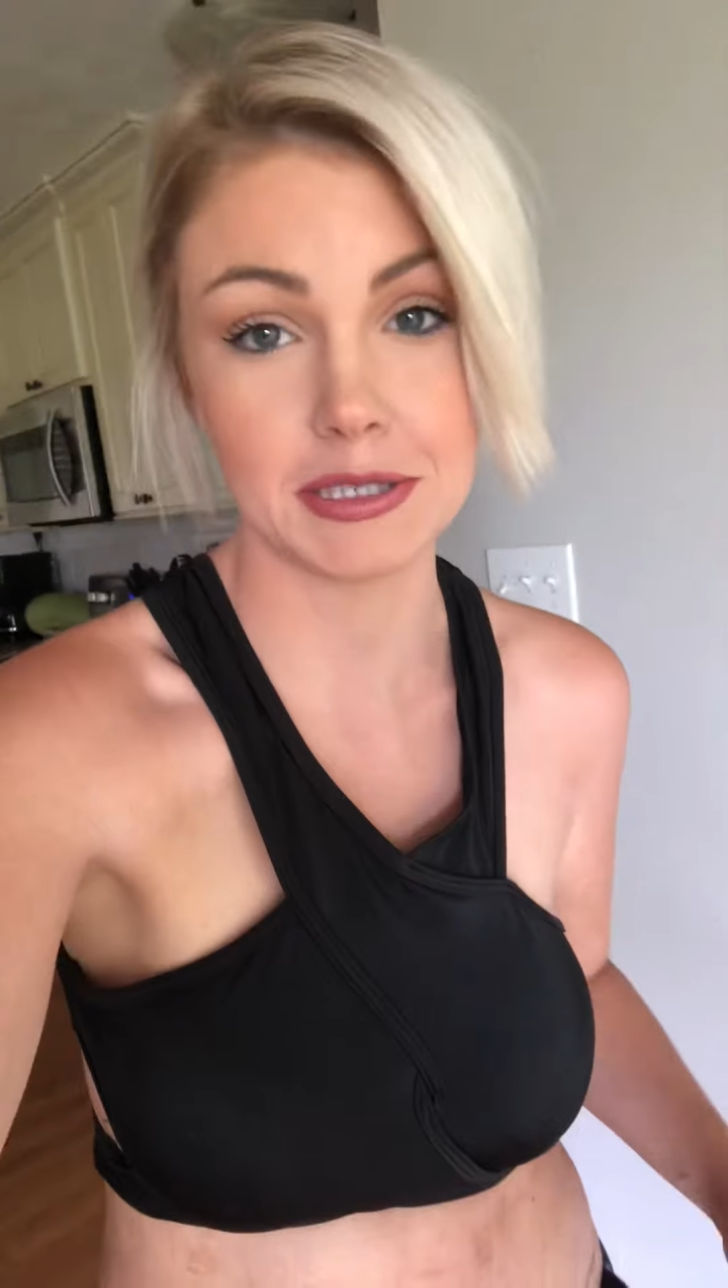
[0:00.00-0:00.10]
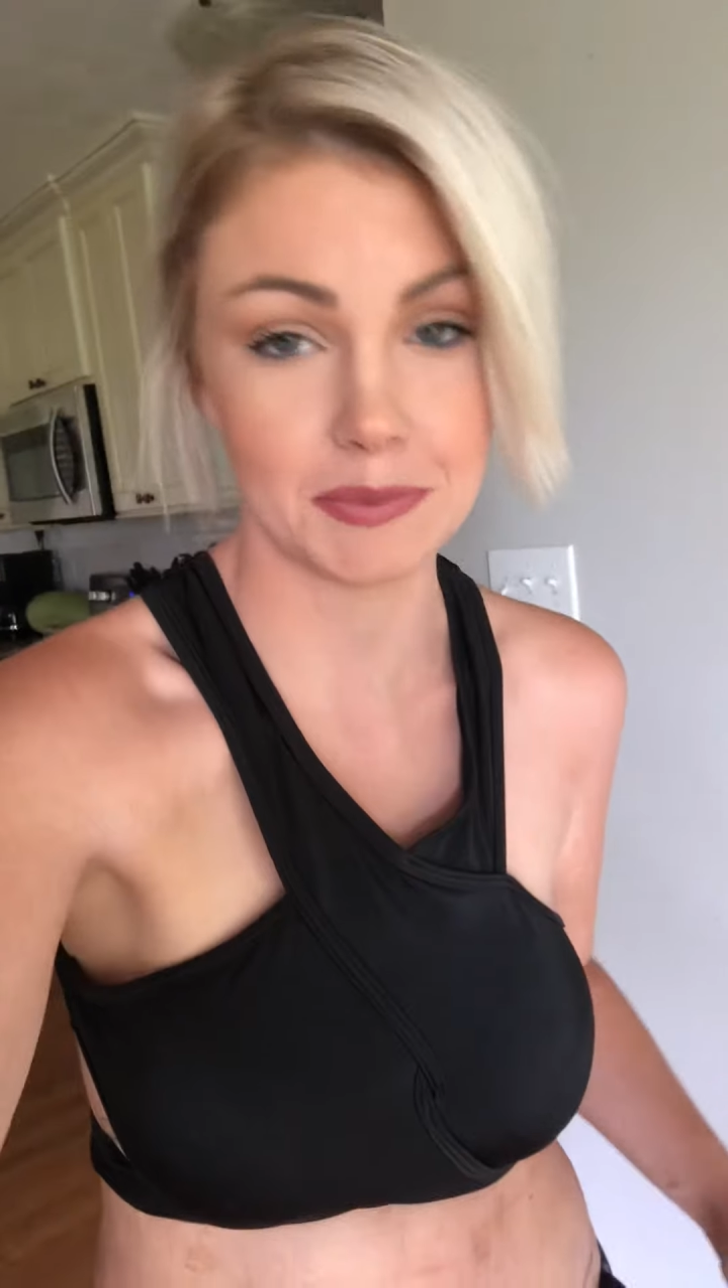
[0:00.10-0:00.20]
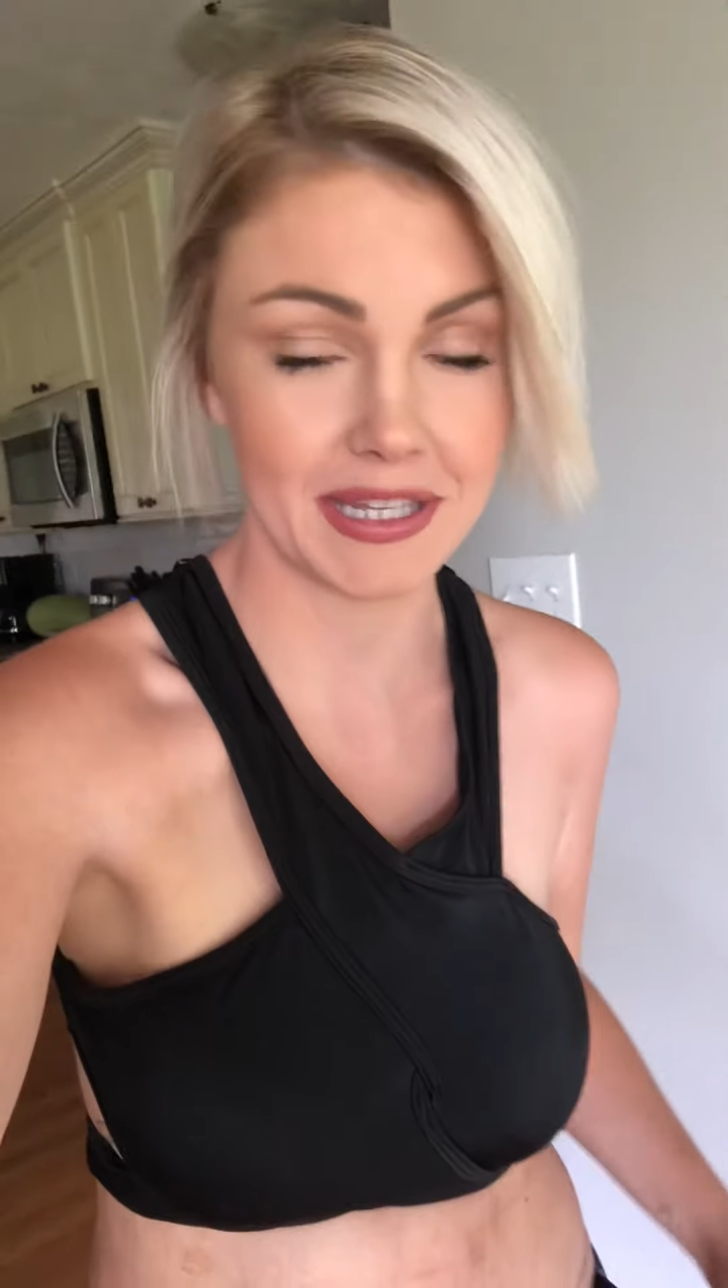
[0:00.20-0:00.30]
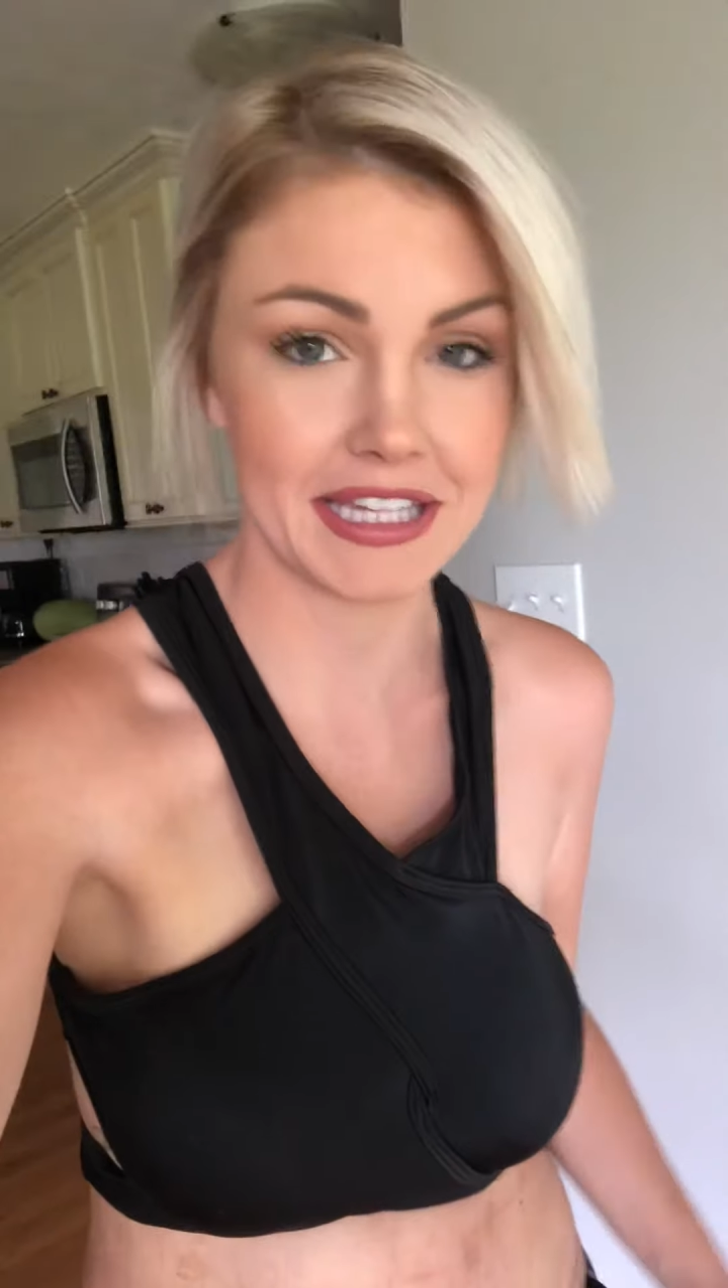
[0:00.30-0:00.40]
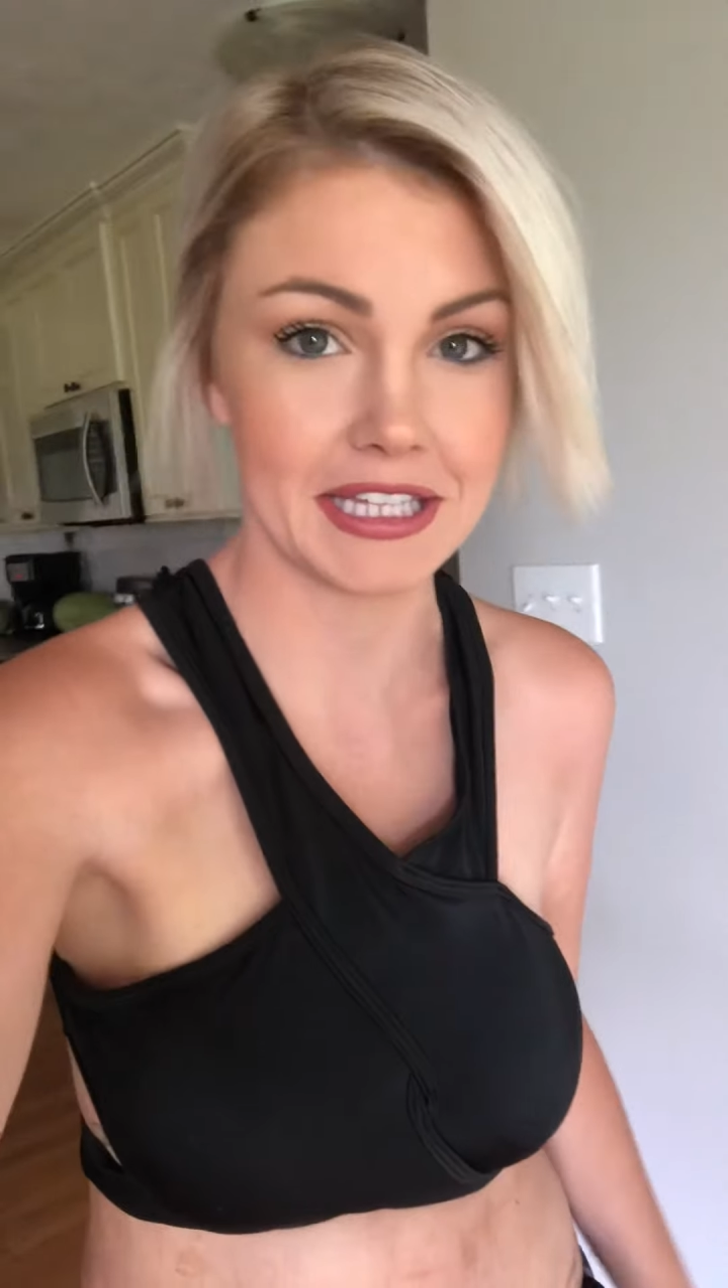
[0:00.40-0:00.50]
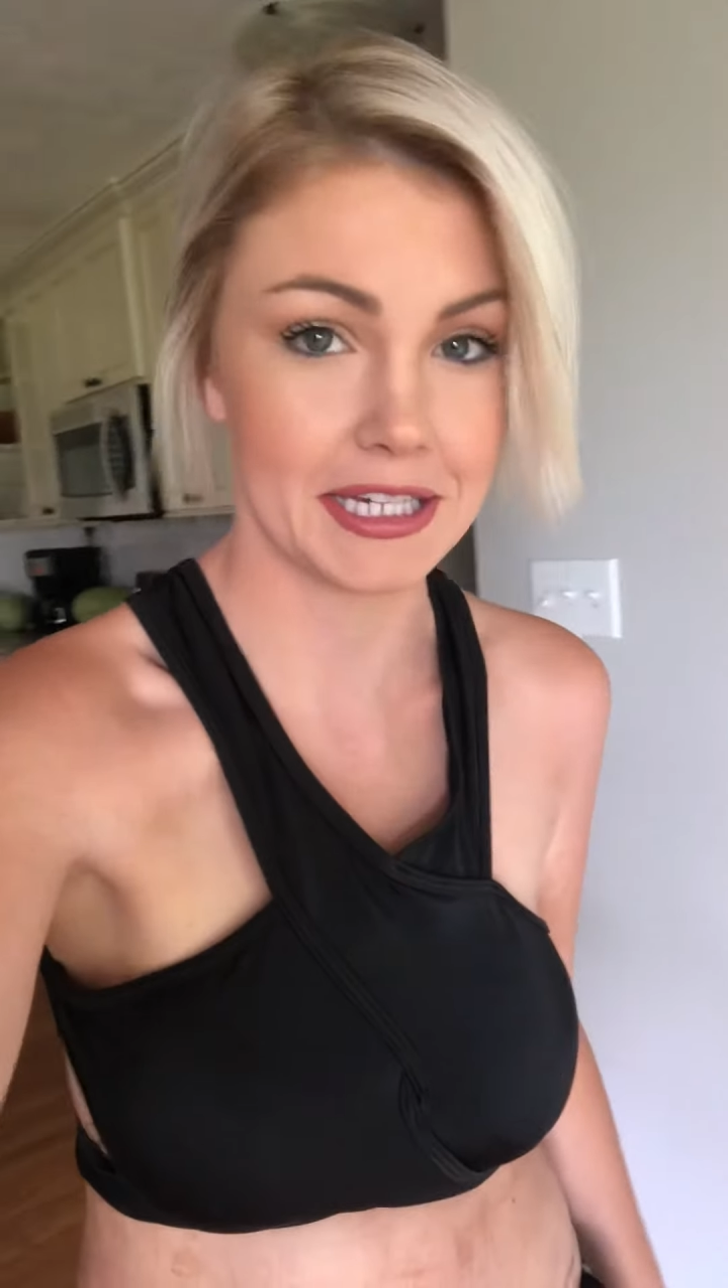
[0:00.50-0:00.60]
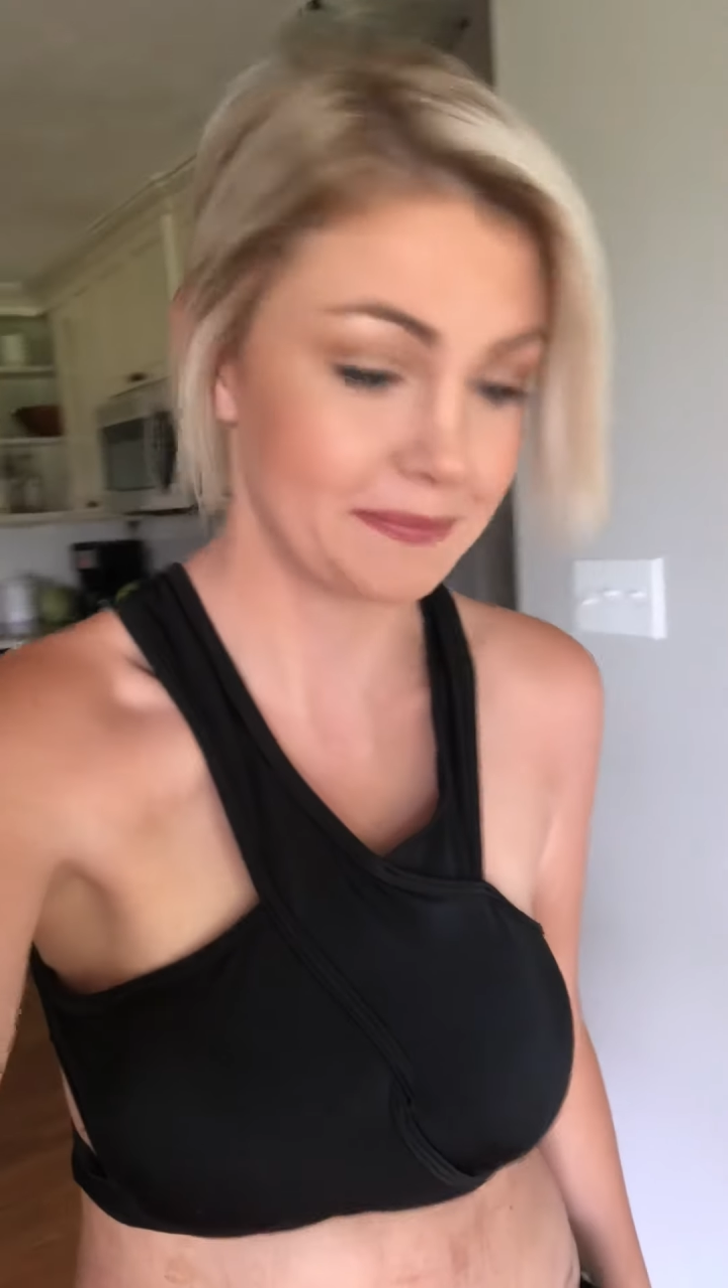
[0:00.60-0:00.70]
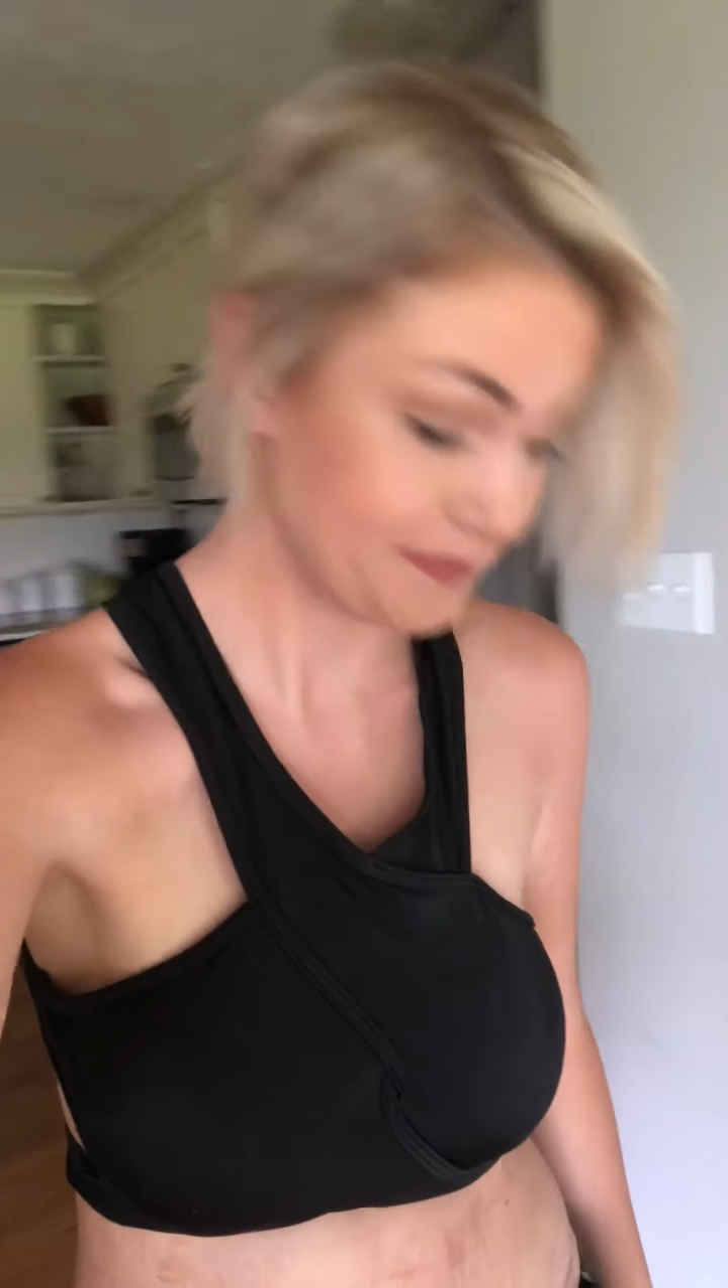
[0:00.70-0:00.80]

as we can get.